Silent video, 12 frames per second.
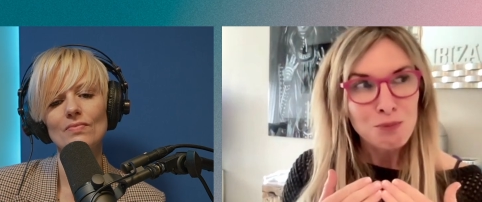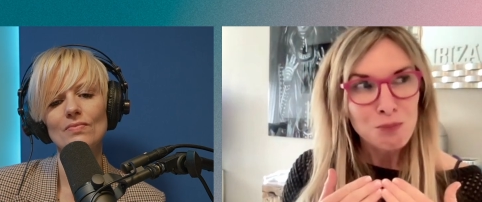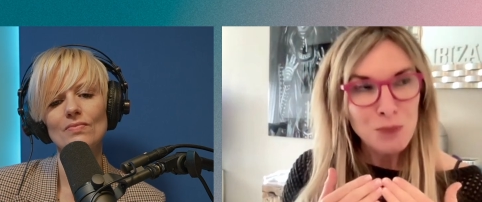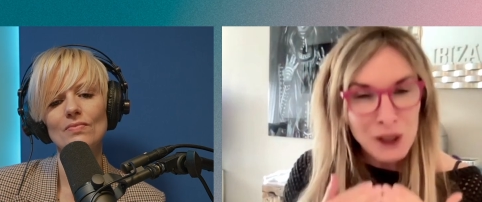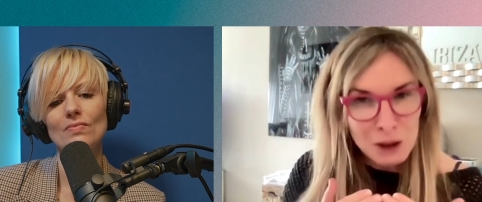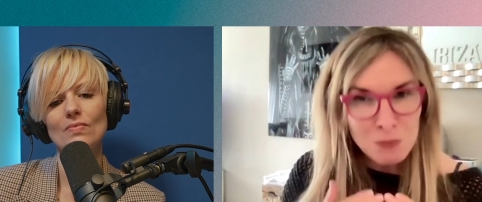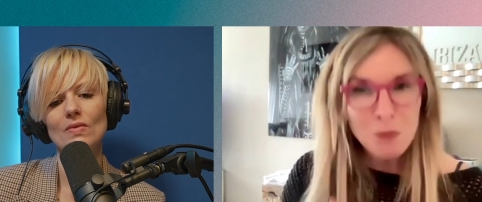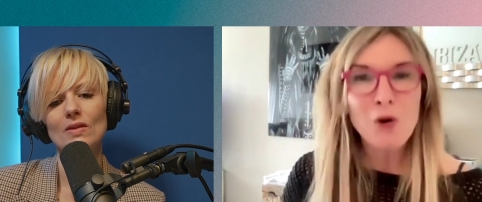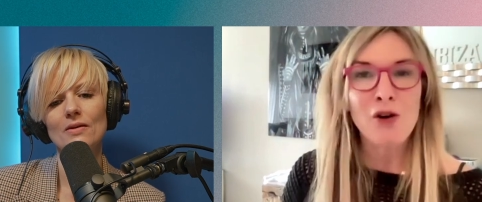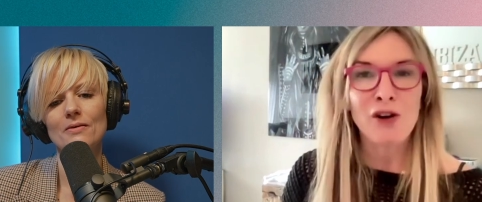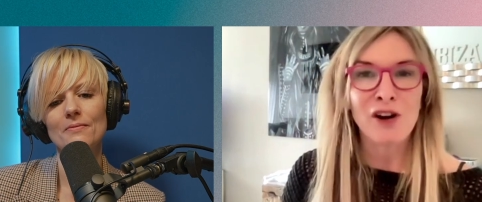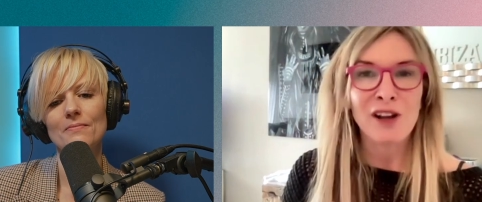Speaker 1: being
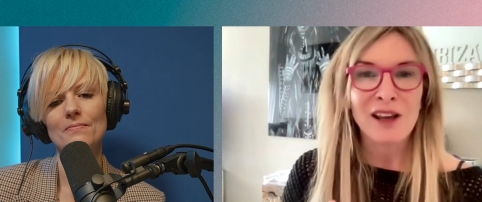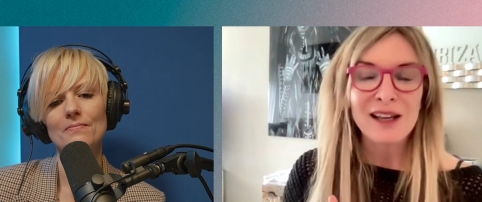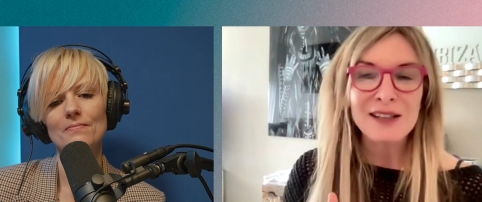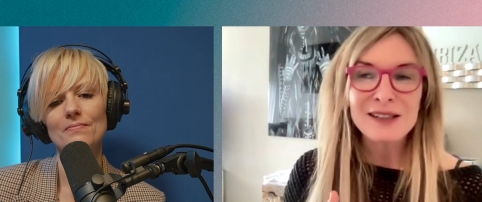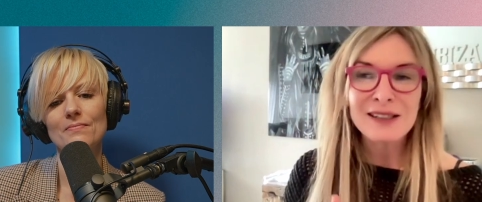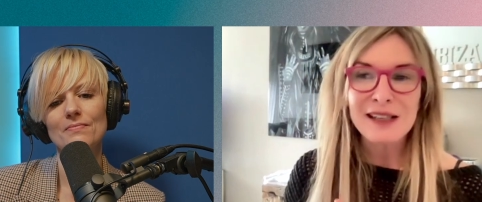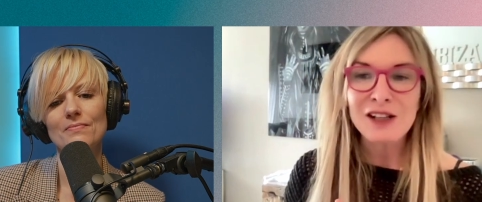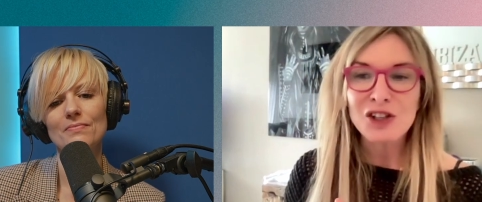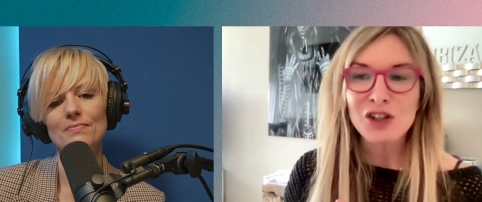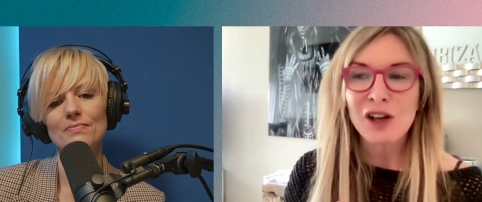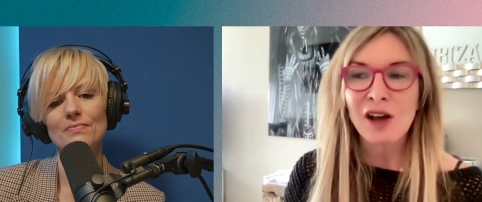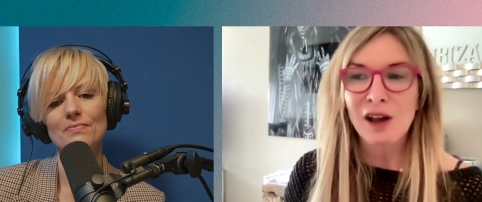born in such
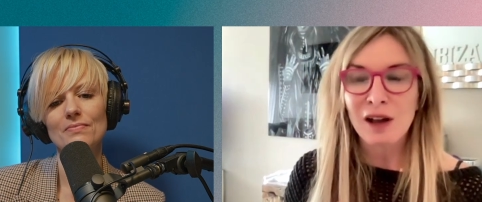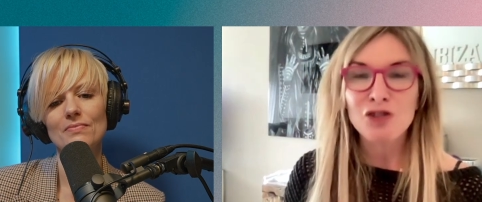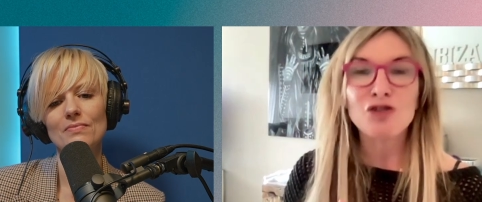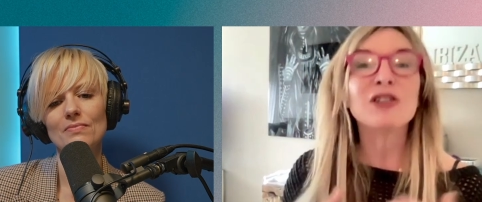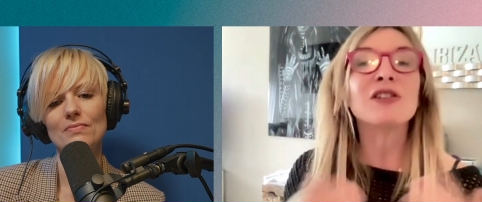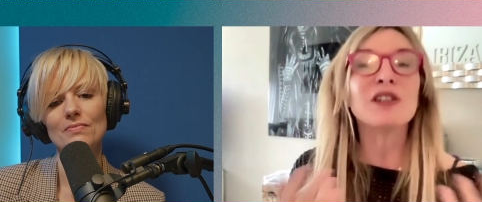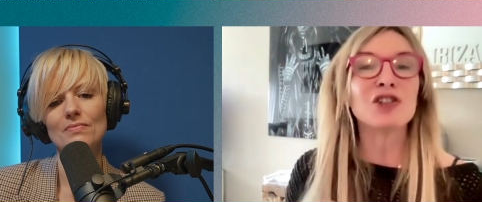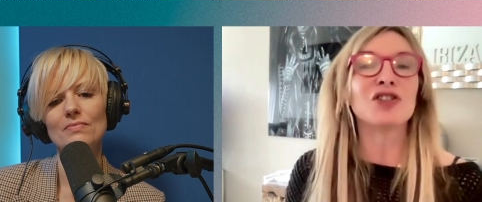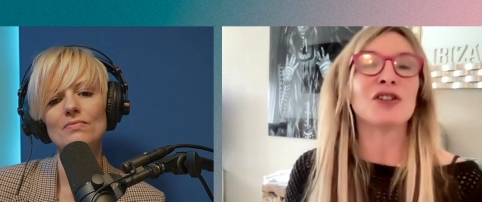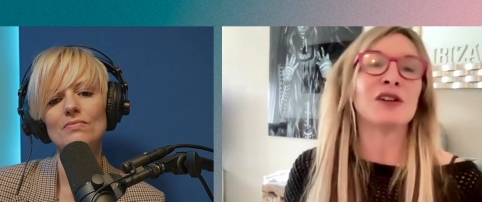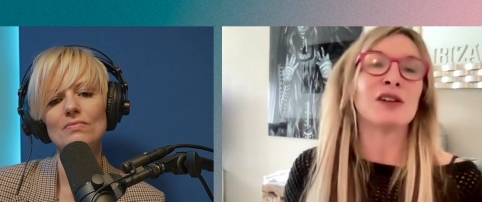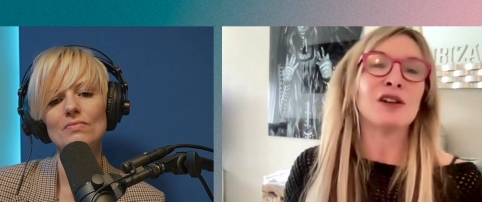a
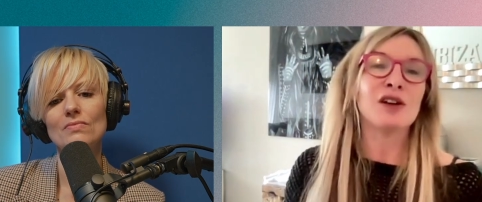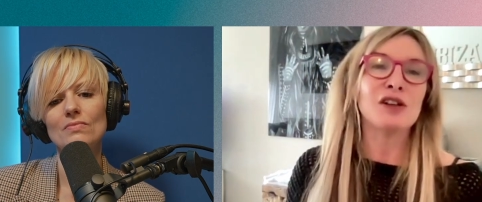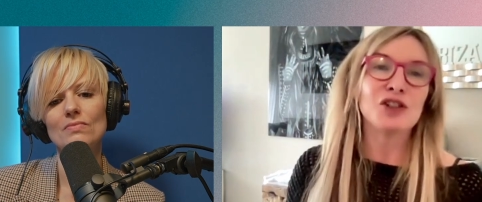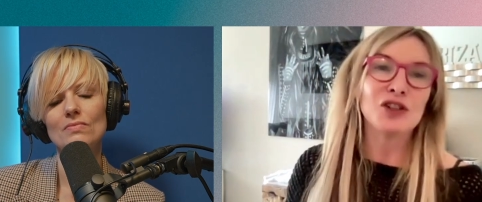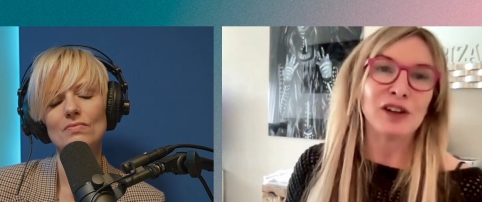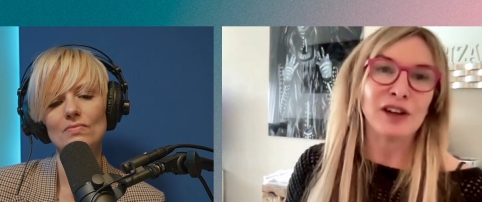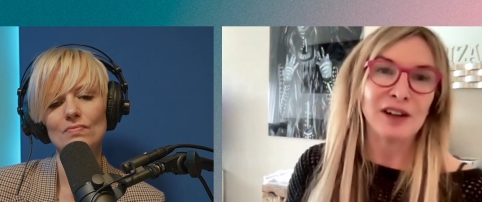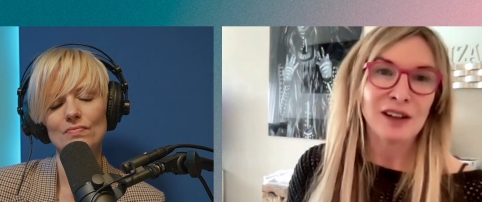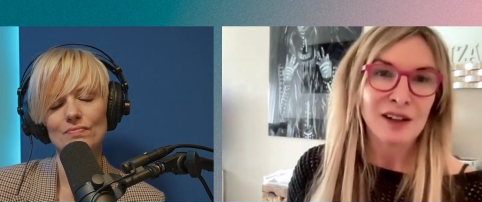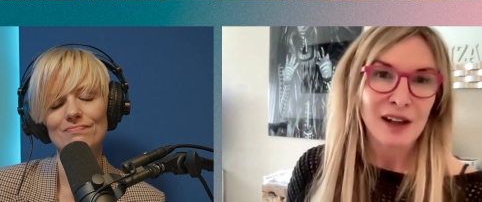traditional culture,